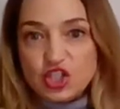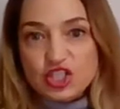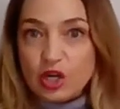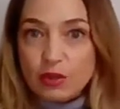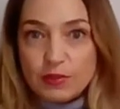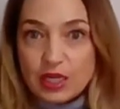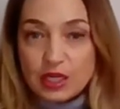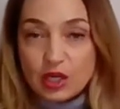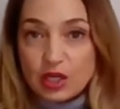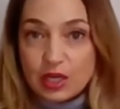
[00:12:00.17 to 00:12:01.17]
just aren't
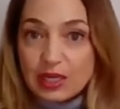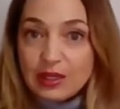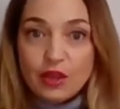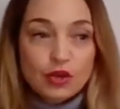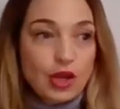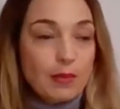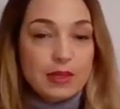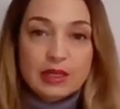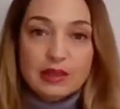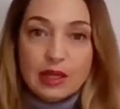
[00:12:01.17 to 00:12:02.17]
meeting our need now? They're not
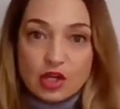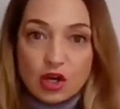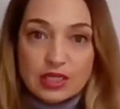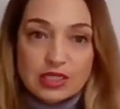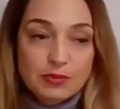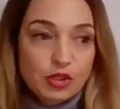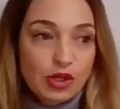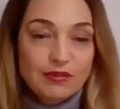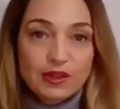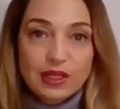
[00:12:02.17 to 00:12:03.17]
meeting that target
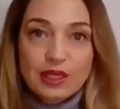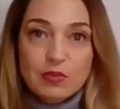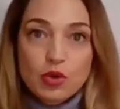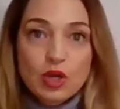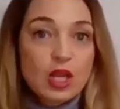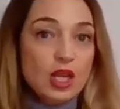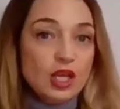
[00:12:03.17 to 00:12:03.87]
demographic anymore?